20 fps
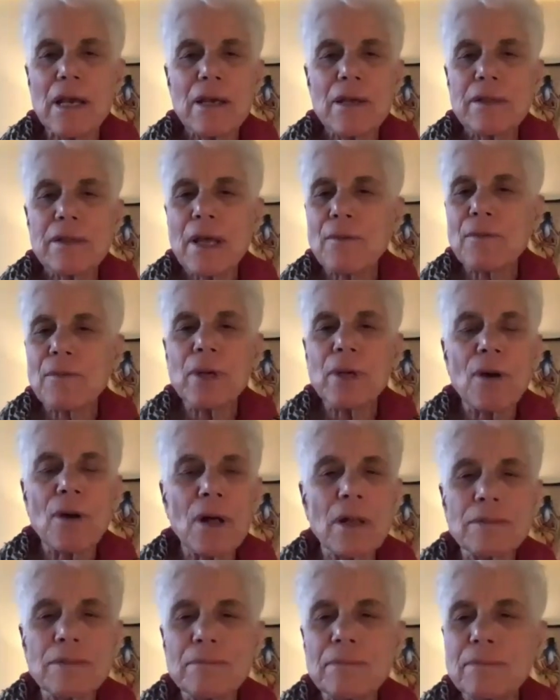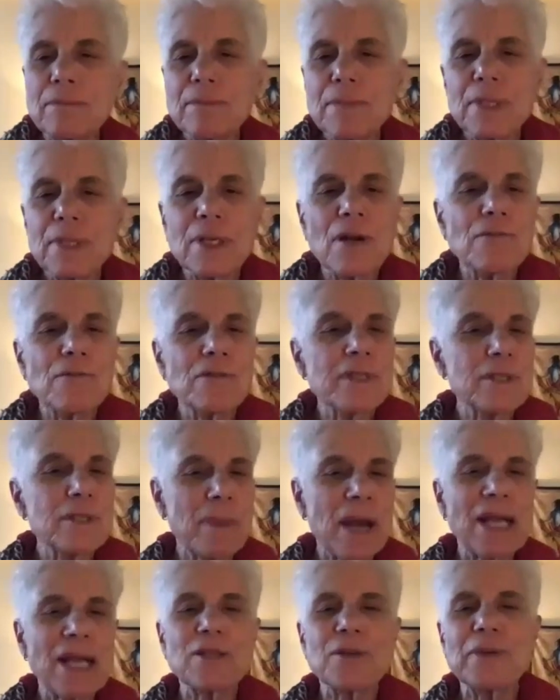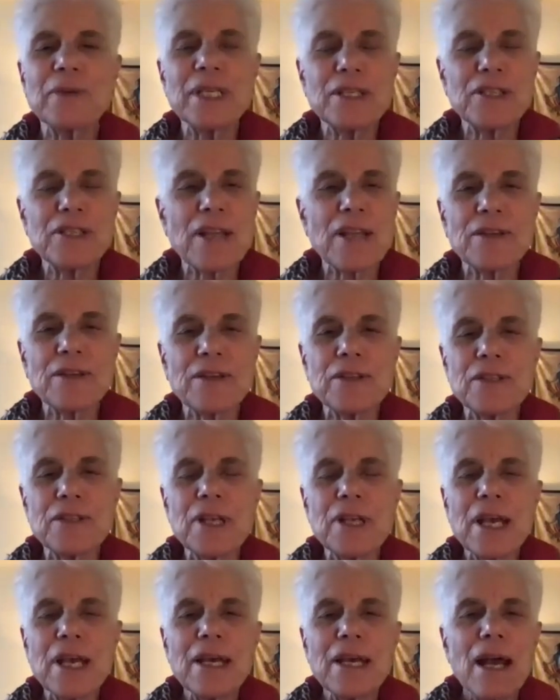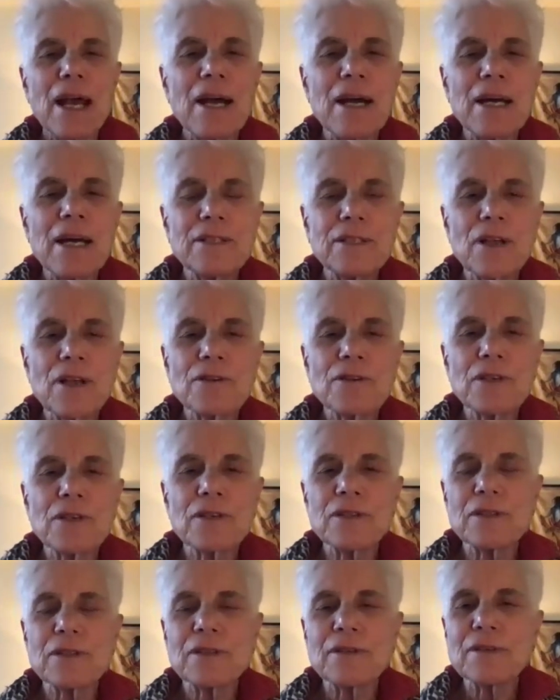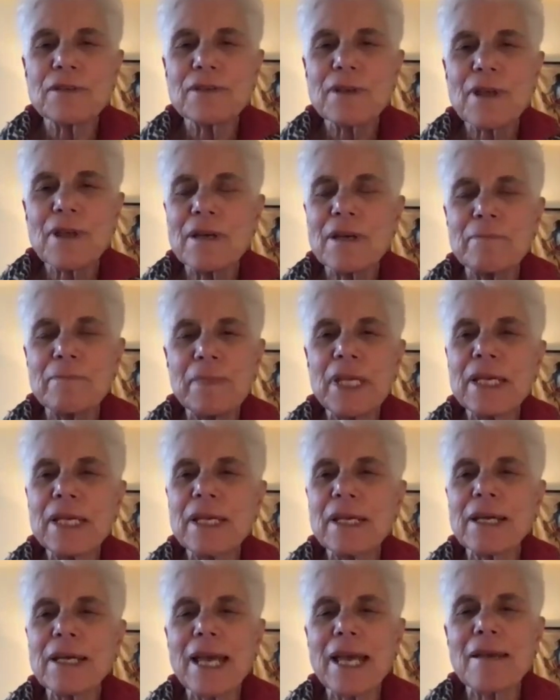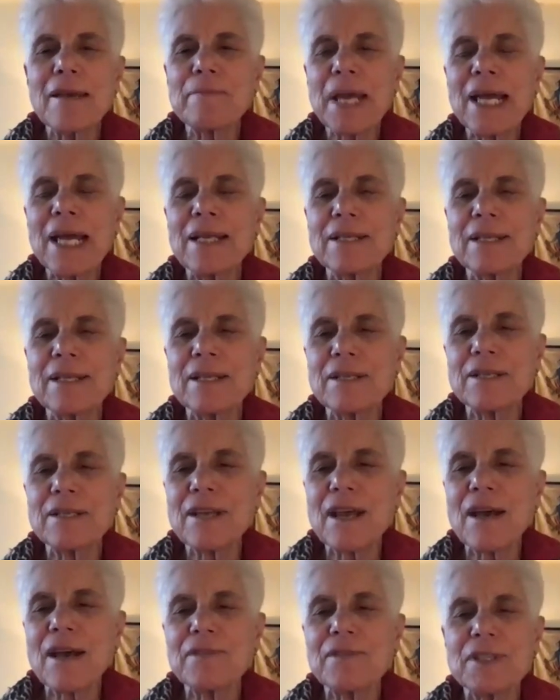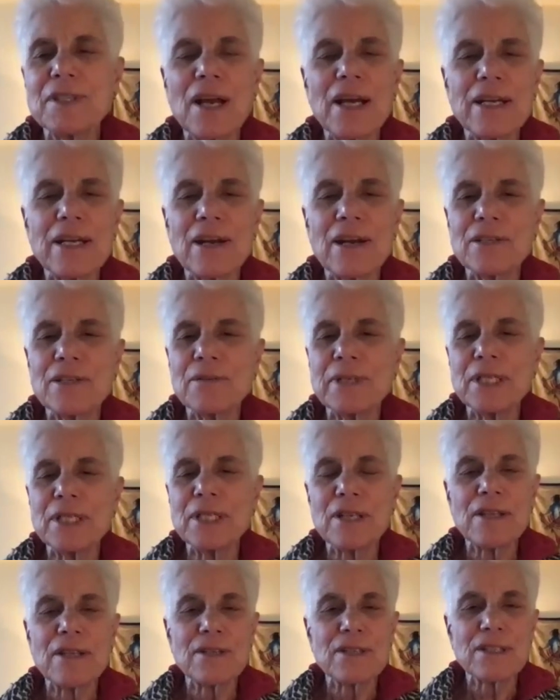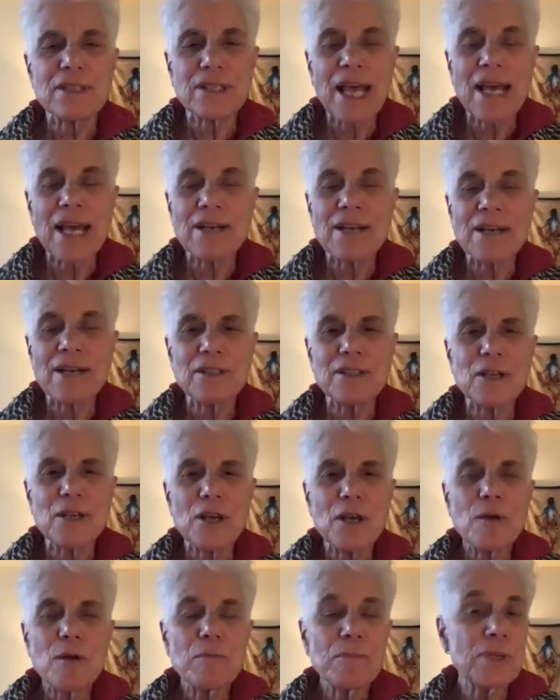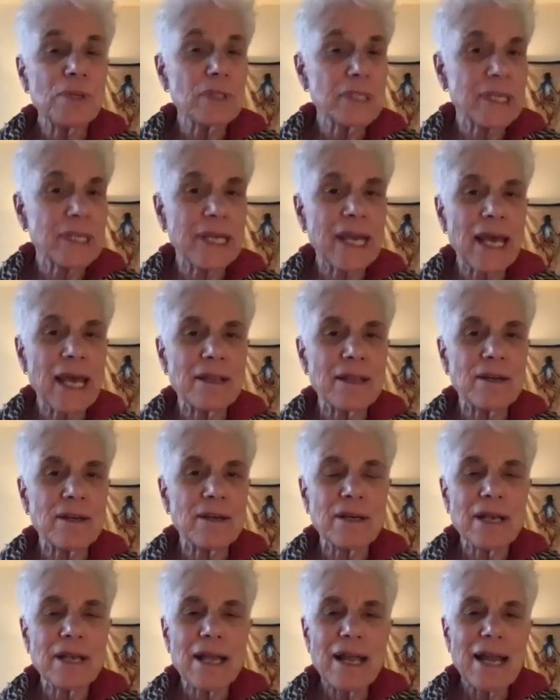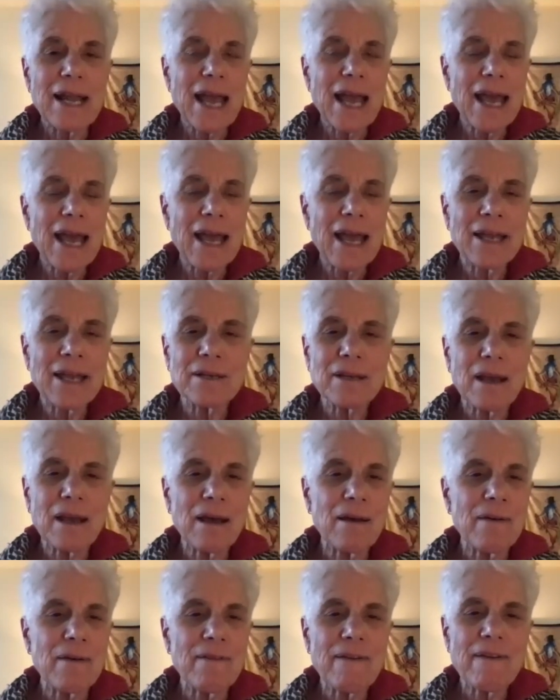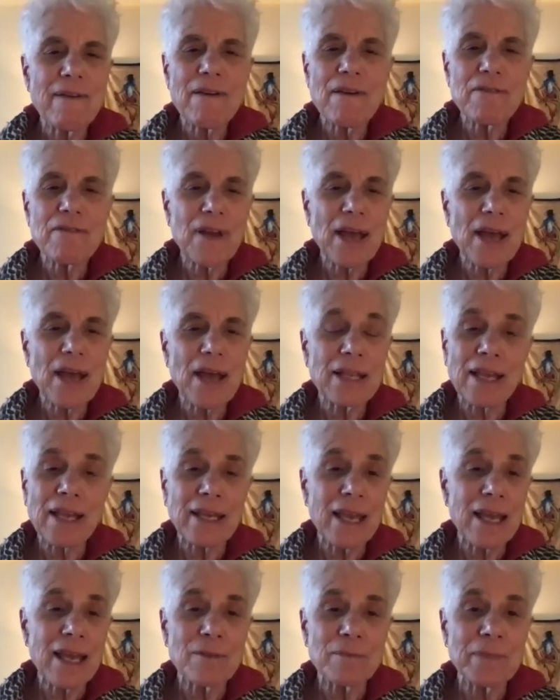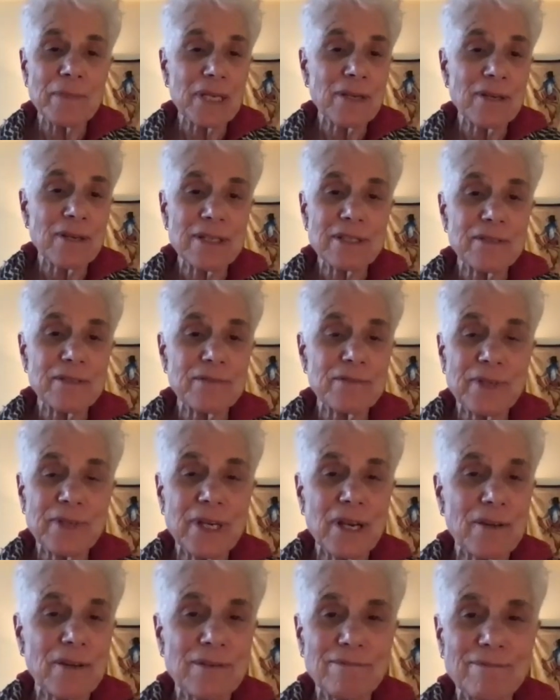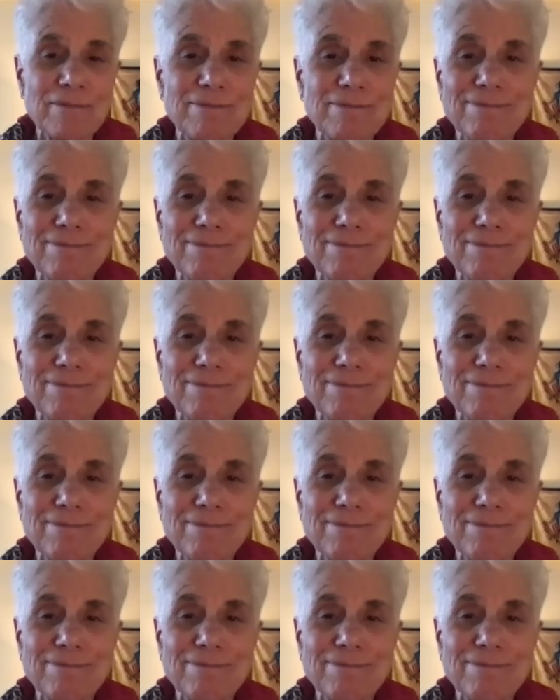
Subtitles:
that we all respond to each other's social media campaigns and stuff, sign on to each other's letters, pull together, and fight like hell, because if we don't,